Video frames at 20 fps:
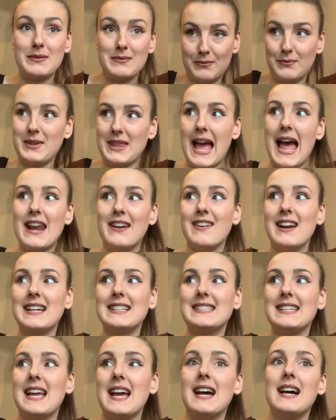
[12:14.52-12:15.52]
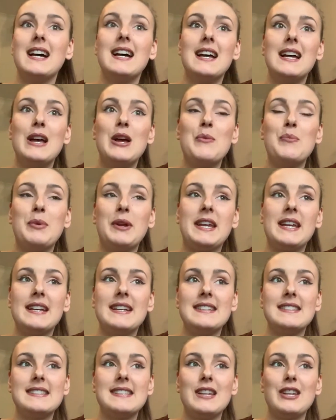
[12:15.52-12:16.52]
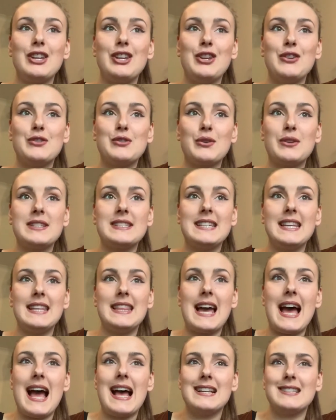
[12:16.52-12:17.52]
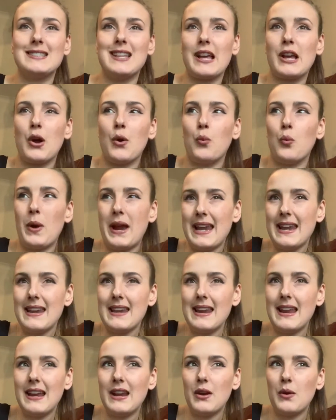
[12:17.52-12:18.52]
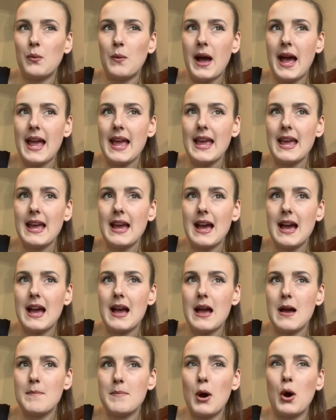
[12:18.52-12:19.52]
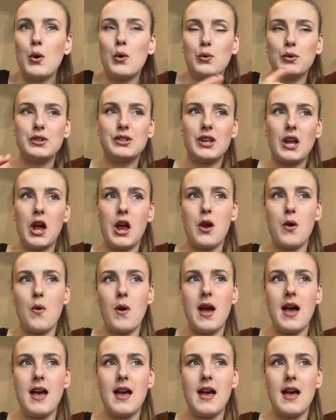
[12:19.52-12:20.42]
with anorexia because you sort of see that as like a win in a way but also